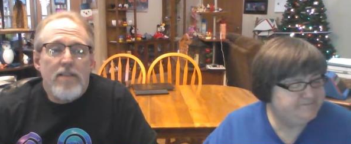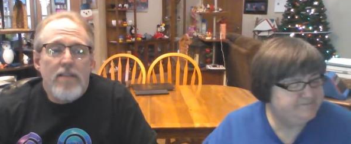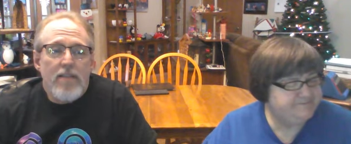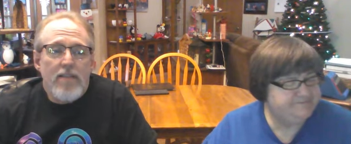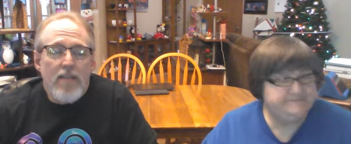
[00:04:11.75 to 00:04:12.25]

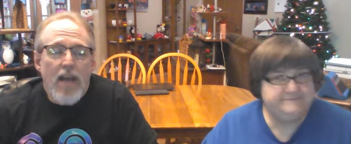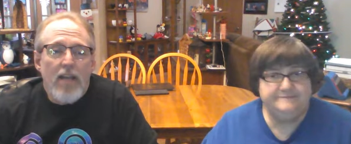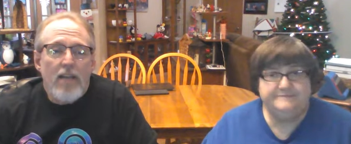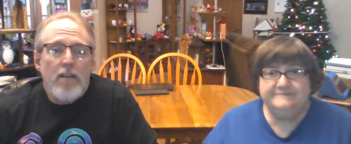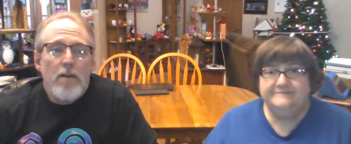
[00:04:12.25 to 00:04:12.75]
Speaker 1: has
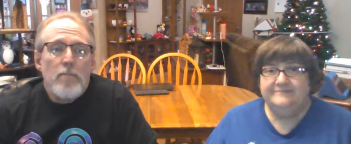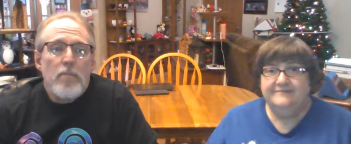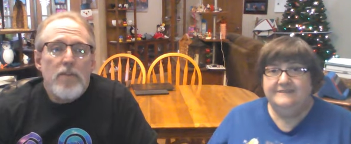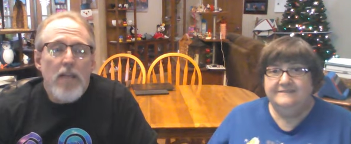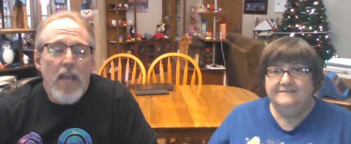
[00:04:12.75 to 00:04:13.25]
decided
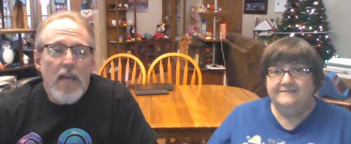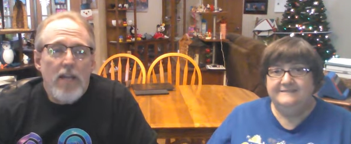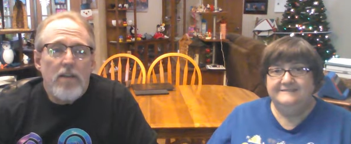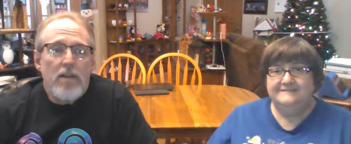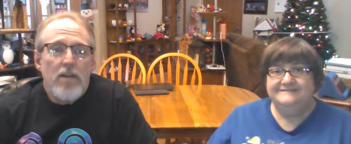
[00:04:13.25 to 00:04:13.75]
to
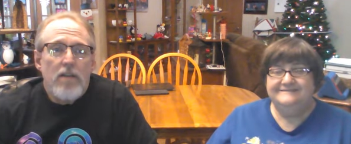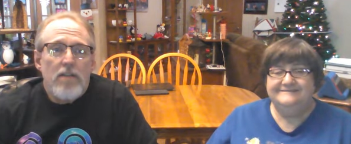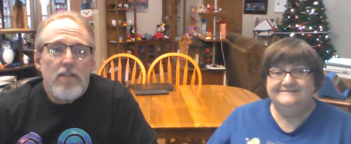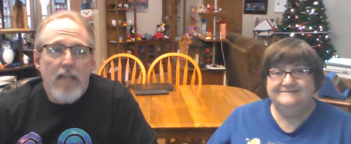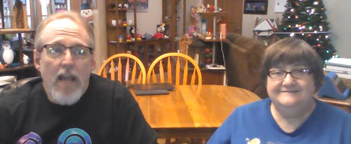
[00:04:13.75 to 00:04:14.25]
head
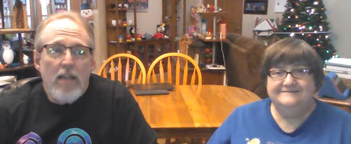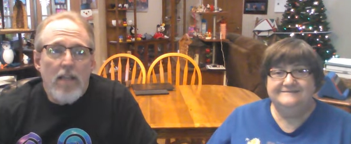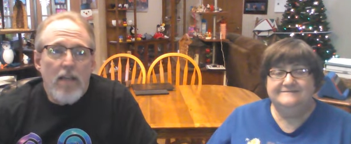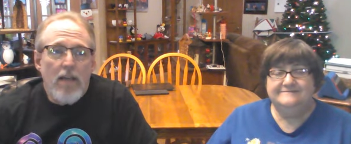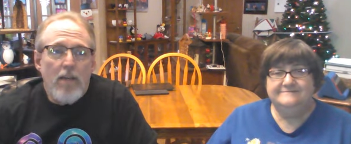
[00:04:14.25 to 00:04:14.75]
to
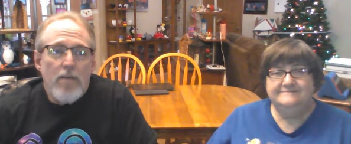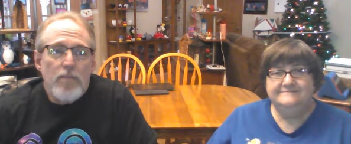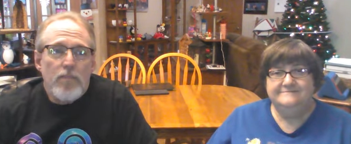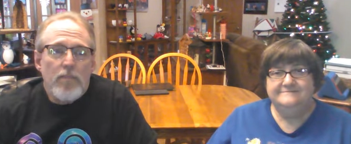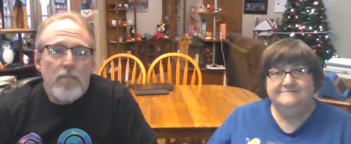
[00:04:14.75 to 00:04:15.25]
Galilee.
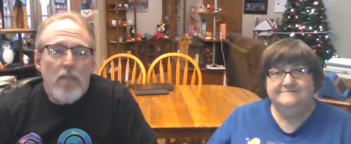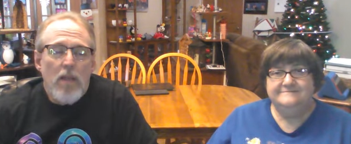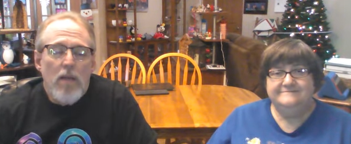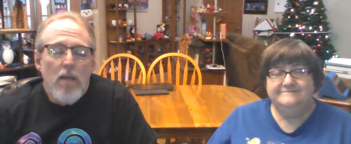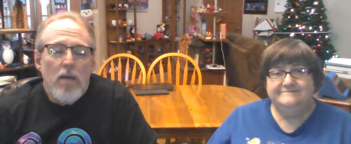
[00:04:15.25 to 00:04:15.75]

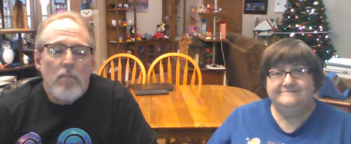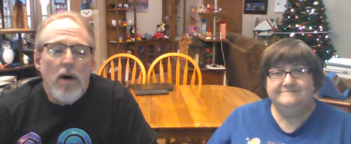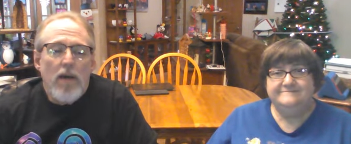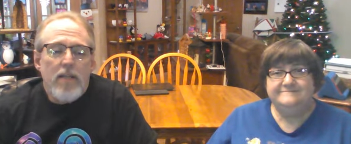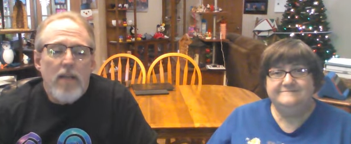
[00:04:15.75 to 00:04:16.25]

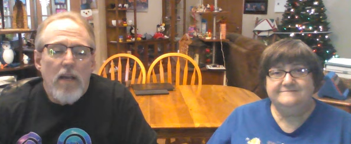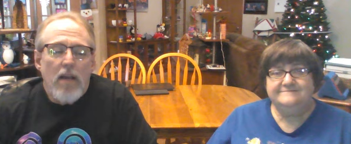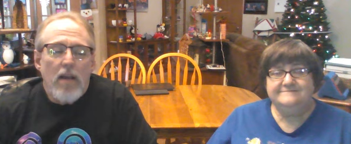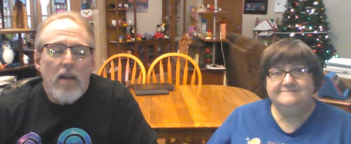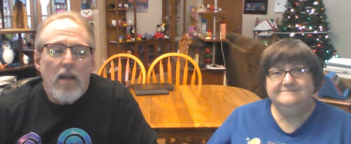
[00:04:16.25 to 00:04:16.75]
But
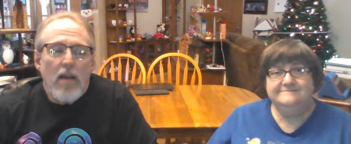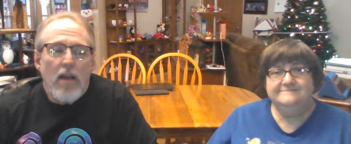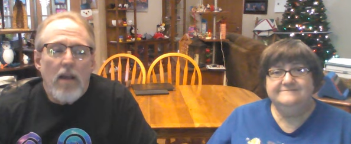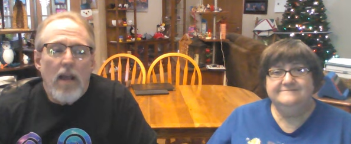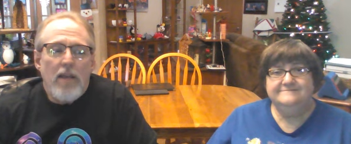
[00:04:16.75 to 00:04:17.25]

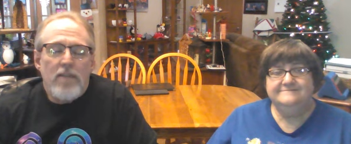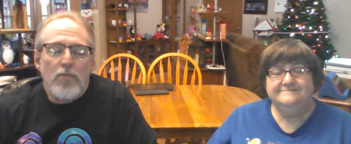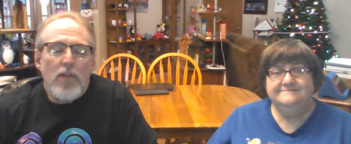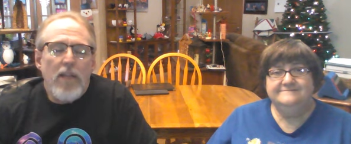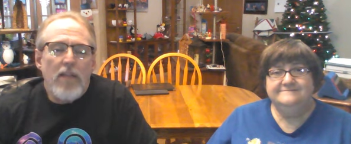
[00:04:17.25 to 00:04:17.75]
as
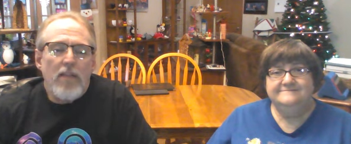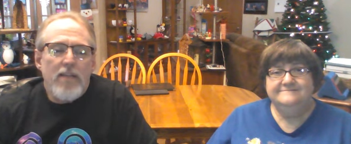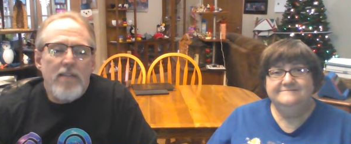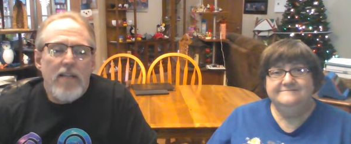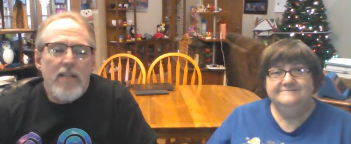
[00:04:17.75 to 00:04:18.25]
of reading
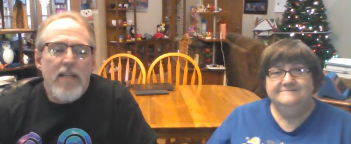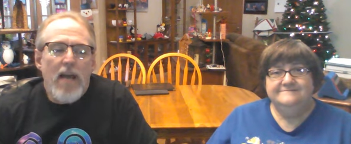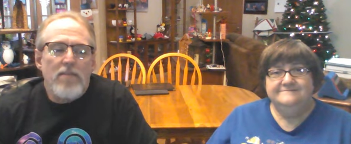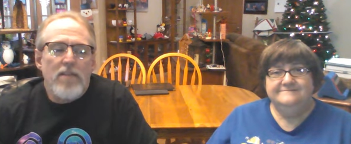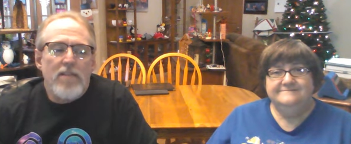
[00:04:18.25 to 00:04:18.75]
this, it
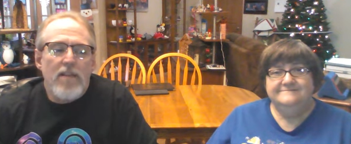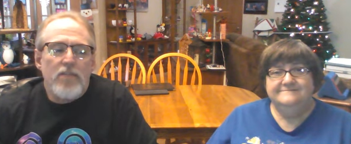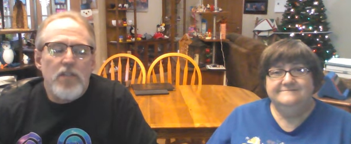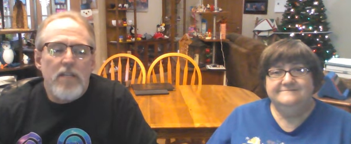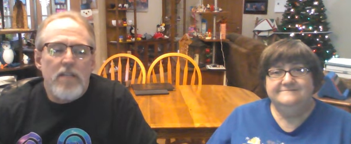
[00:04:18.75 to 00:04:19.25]
sounds as
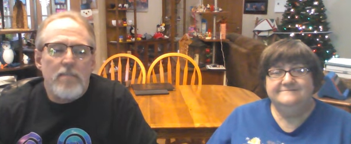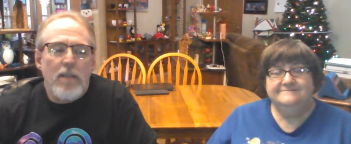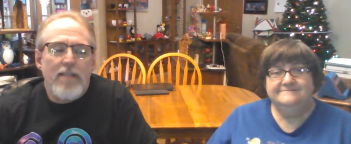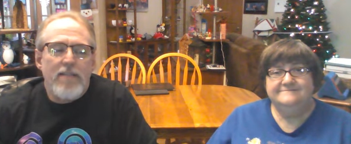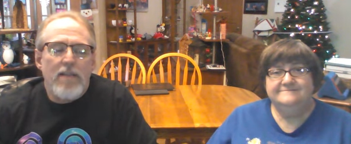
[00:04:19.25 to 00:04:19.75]
if Jesus
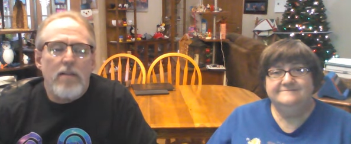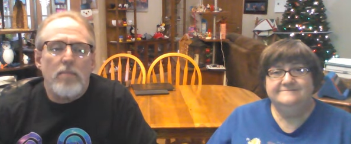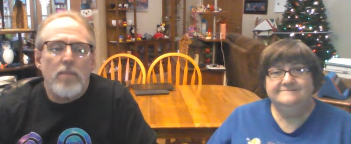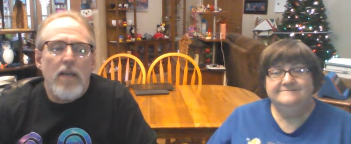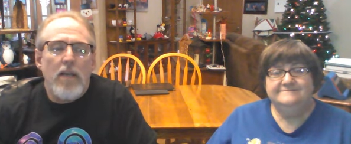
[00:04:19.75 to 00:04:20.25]
may still
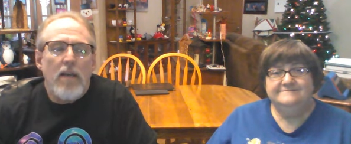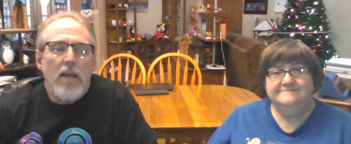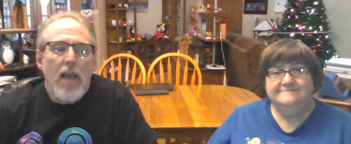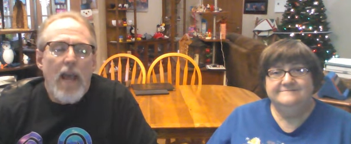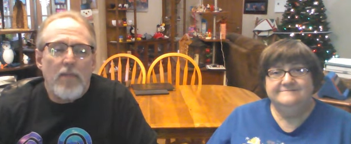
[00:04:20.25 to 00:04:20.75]
be
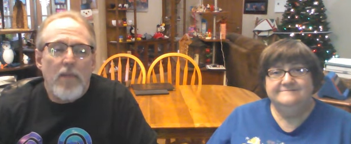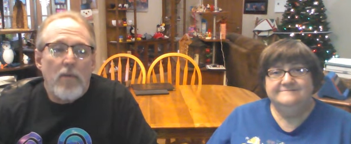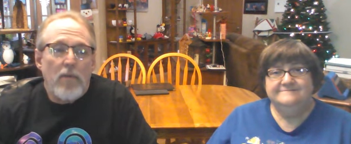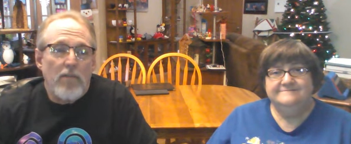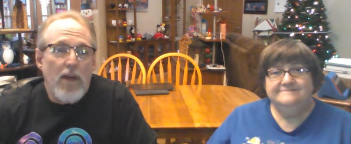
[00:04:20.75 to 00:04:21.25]
at
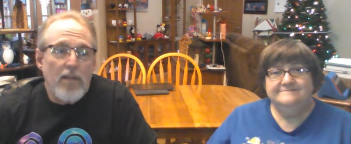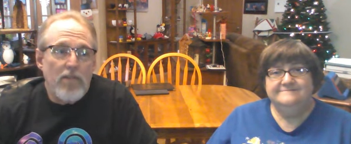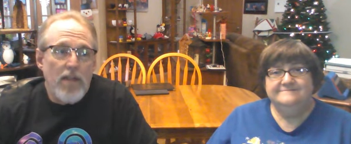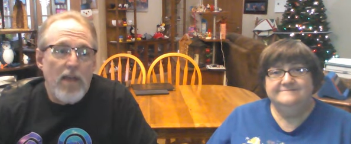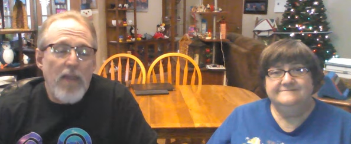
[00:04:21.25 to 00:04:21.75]
that
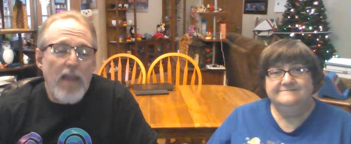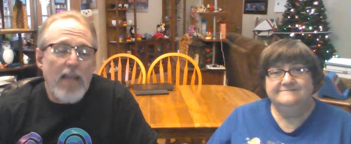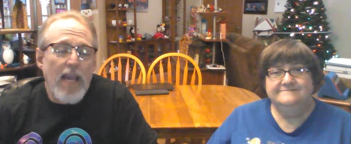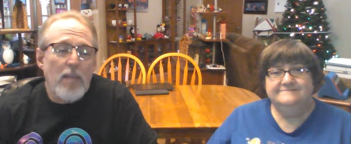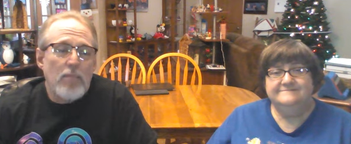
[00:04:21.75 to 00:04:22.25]
revival, at that
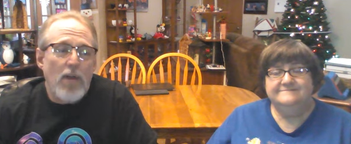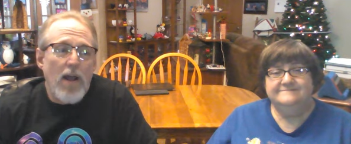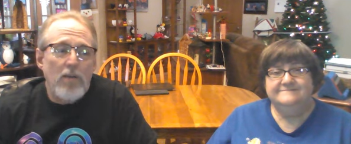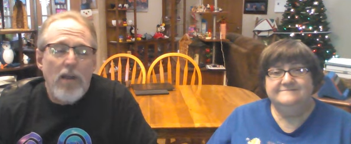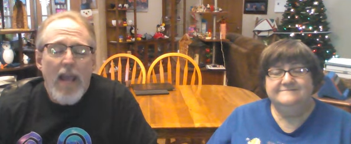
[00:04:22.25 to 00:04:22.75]

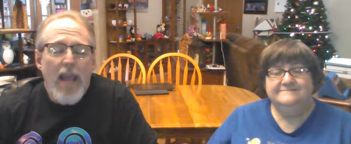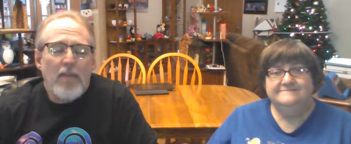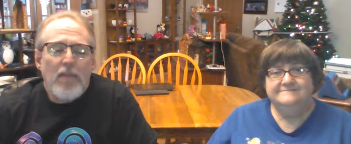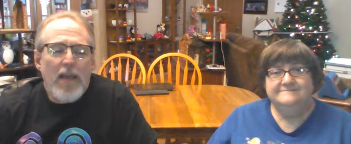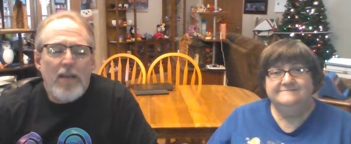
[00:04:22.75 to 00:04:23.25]
campground,
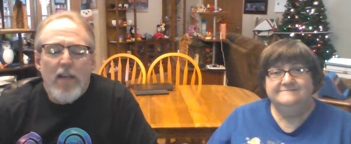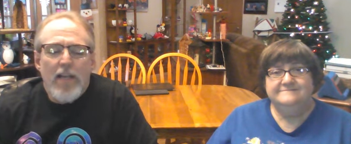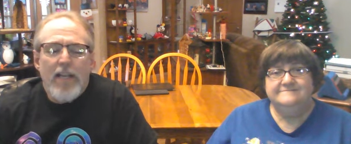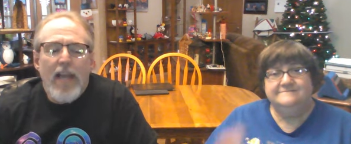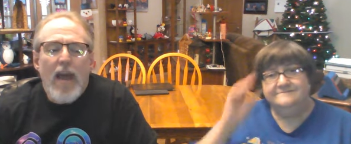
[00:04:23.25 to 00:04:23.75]
at that
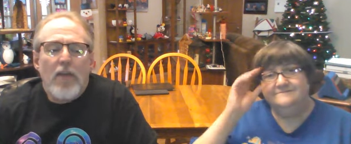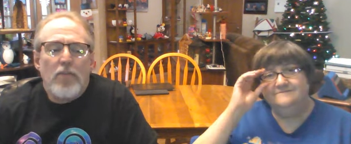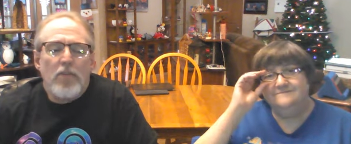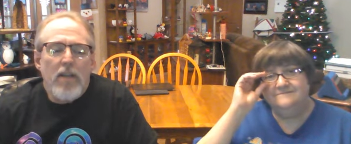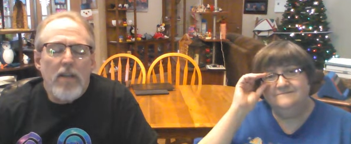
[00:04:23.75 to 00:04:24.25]

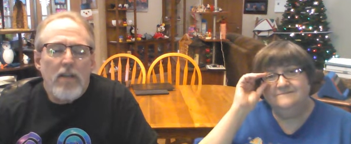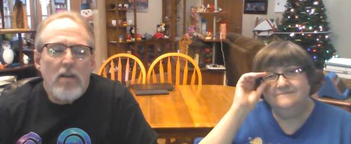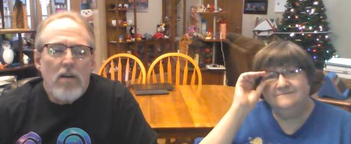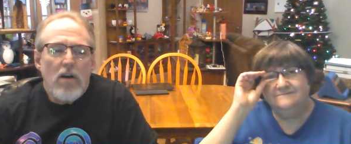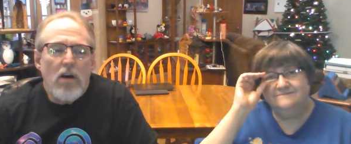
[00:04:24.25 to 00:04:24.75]
gathering
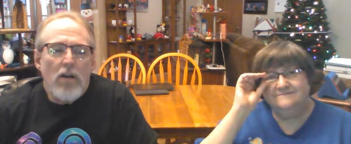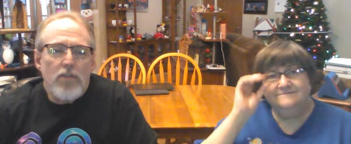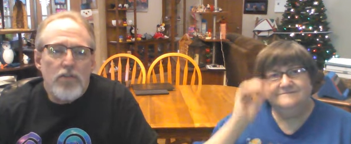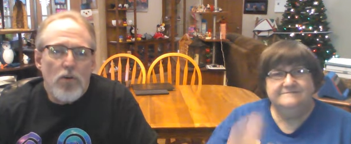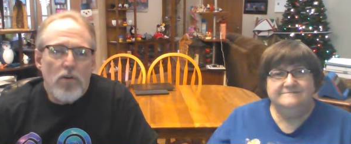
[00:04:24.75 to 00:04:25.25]
on
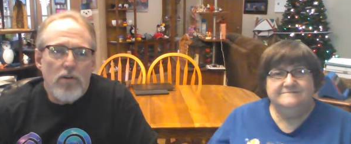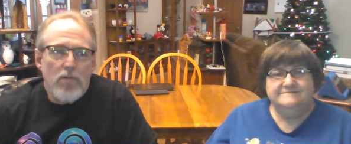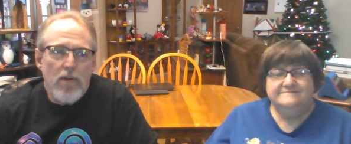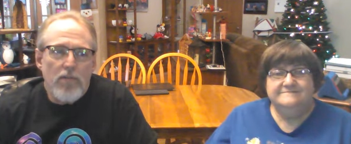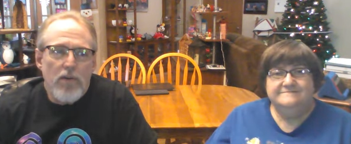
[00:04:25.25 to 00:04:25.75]
the
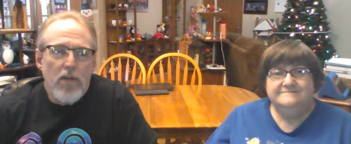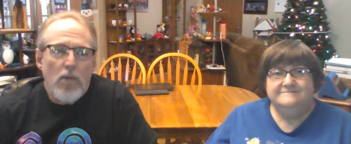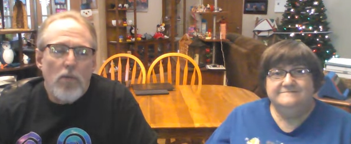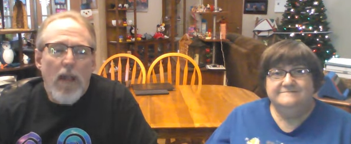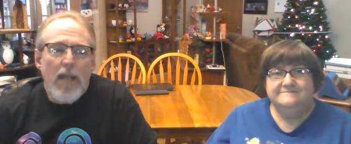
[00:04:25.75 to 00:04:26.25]
Jordan River,
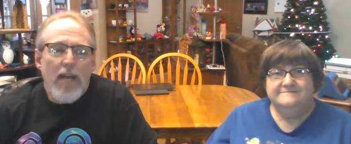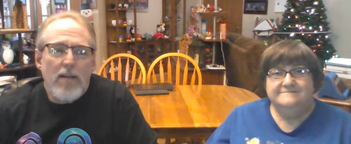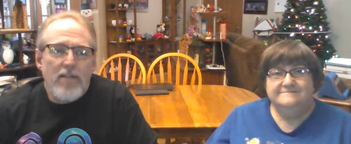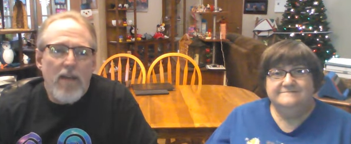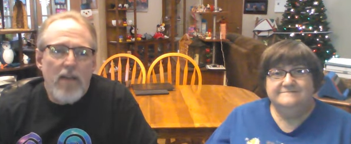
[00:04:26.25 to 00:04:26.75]
right
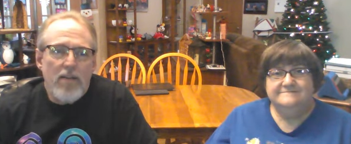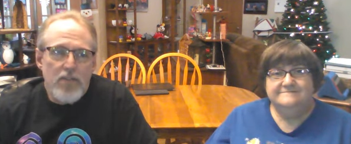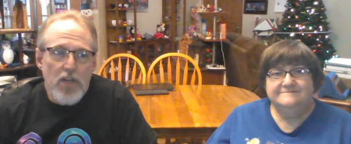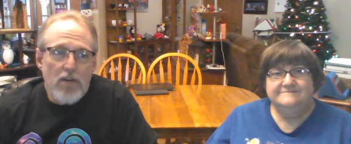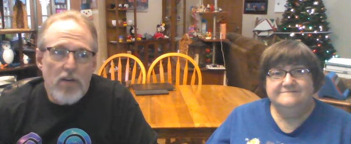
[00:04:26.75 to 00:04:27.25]
outside of
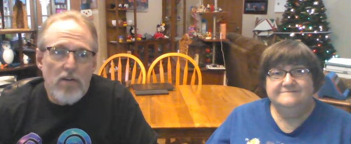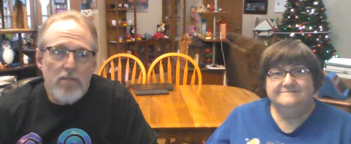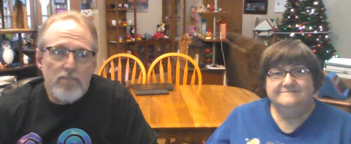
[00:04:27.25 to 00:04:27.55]
Jericho.